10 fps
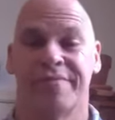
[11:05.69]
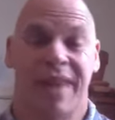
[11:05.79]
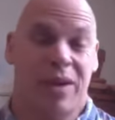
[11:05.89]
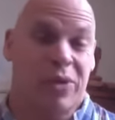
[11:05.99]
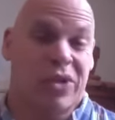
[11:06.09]

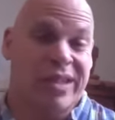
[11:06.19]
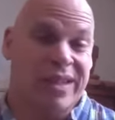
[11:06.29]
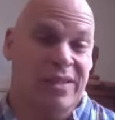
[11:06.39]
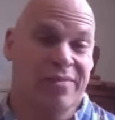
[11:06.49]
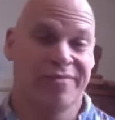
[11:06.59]
I was
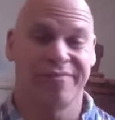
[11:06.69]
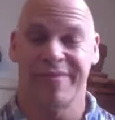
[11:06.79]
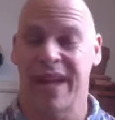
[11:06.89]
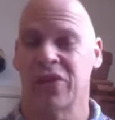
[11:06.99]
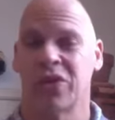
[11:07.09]
still.
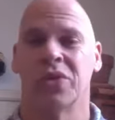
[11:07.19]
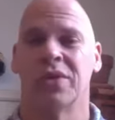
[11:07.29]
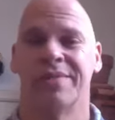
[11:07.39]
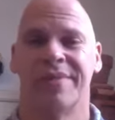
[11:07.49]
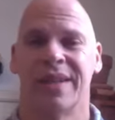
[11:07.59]
That's
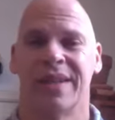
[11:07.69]
cool.